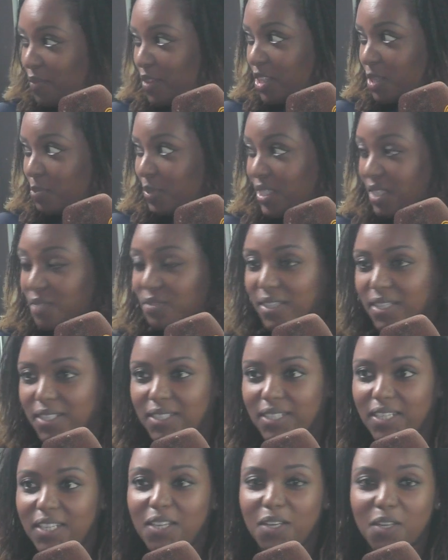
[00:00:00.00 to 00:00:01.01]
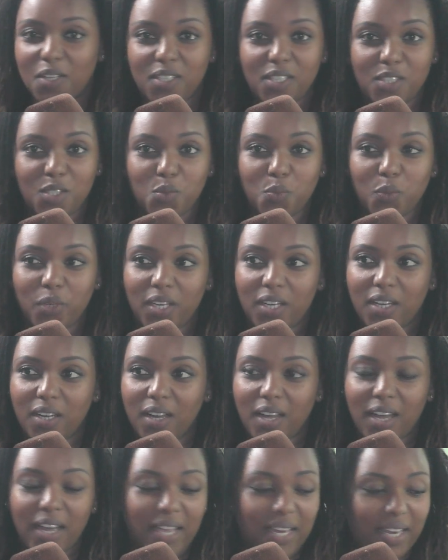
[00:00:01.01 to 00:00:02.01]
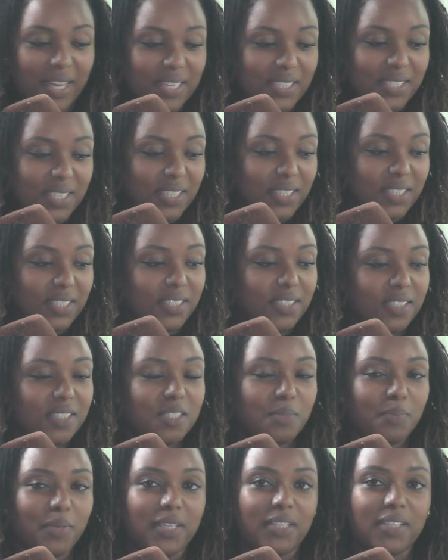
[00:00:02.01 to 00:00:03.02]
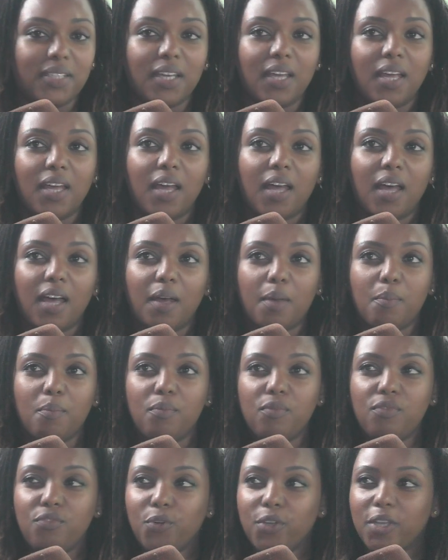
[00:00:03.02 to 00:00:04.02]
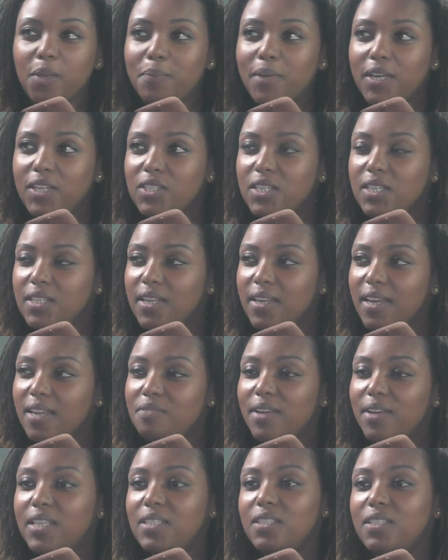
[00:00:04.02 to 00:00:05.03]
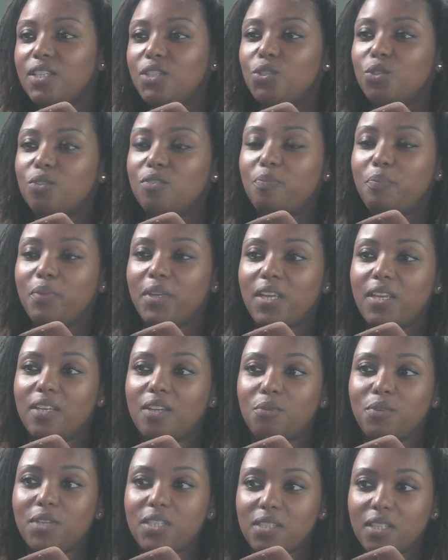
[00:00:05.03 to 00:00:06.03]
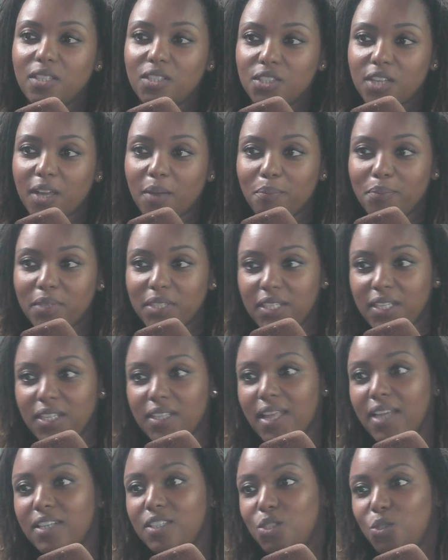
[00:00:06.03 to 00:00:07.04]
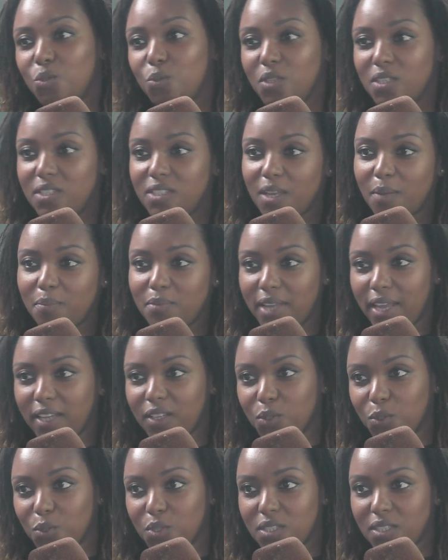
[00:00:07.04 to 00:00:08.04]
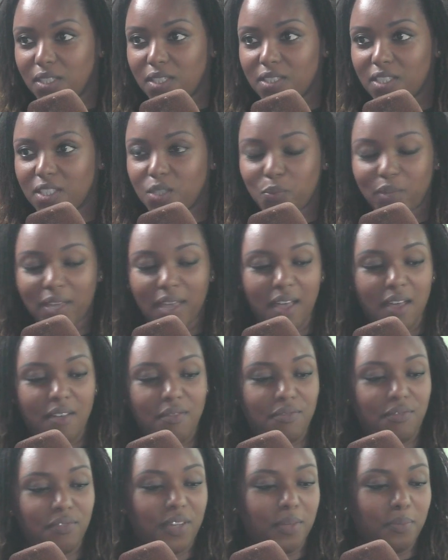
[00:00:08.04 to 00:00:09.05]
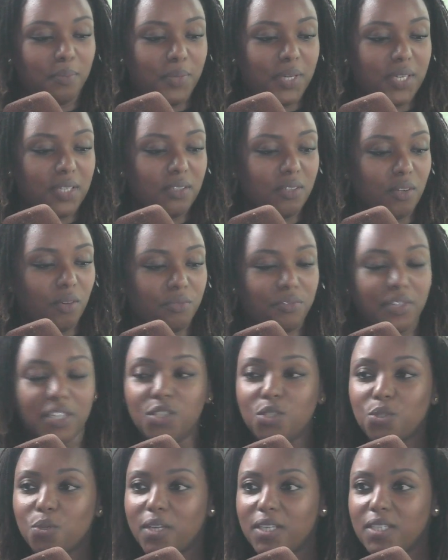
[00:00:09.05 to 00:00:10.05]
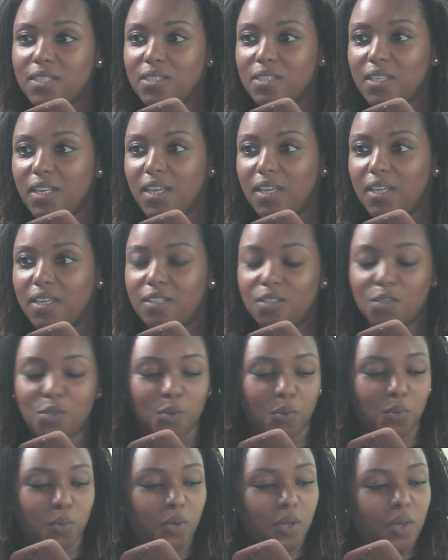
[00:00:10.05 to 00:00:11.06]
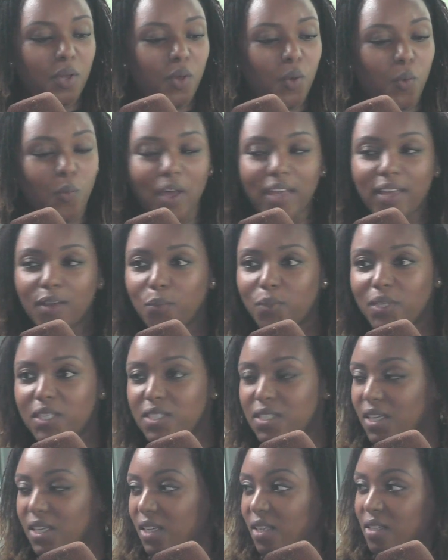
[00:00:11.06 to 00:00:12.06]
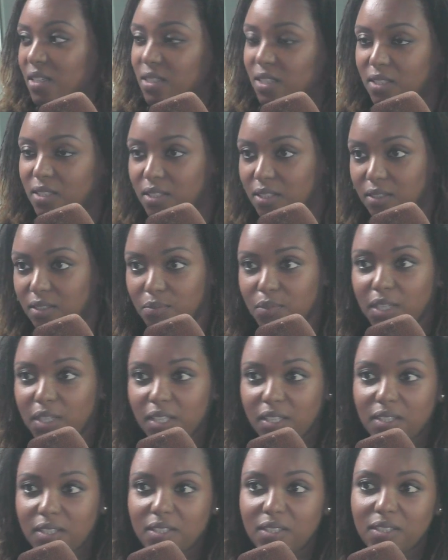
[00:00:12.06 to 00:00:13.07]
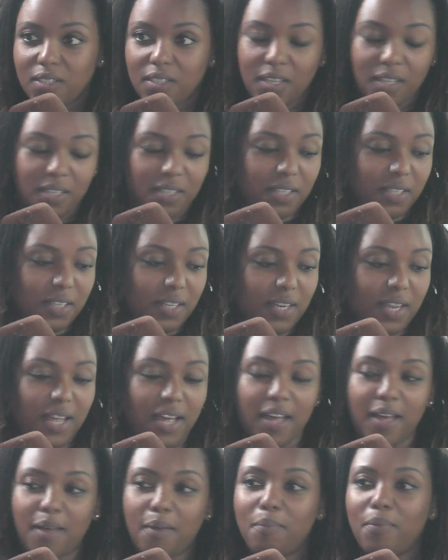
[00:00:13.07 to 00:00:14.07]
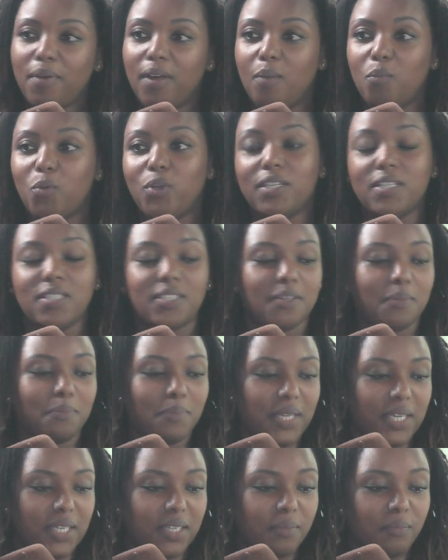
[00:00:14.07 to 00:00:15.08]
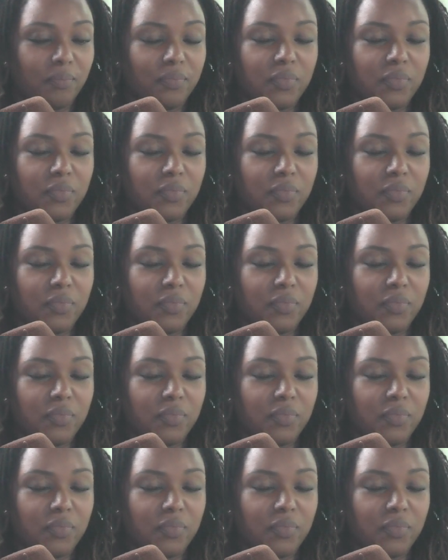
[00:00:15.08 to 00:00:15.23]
specifically, since we're highlighting it this month, for Yemaachi, the advantage of being a research company that is doing some diagnostics is we have a bit of interest in, why are we seeing certain things in the lab? What does it mean?